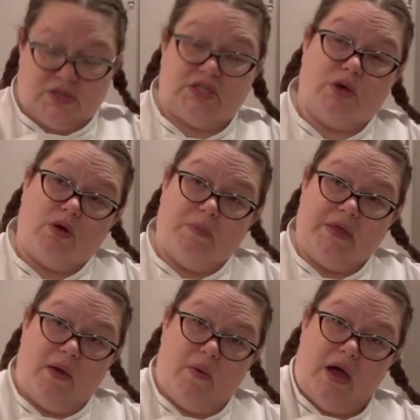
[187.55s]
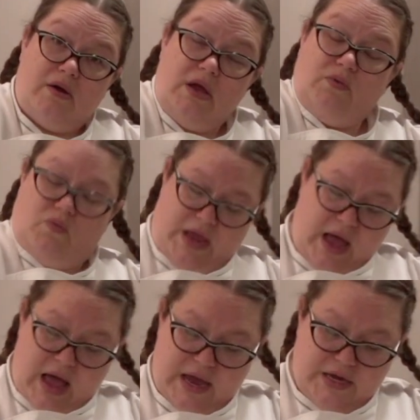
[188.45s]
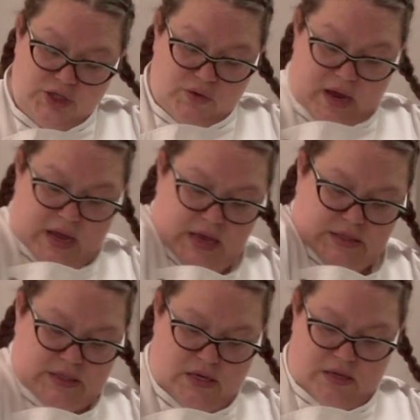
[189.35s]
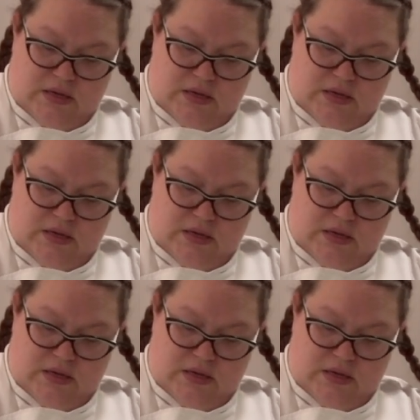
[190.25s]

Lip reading: to soak up that water and rehydrate.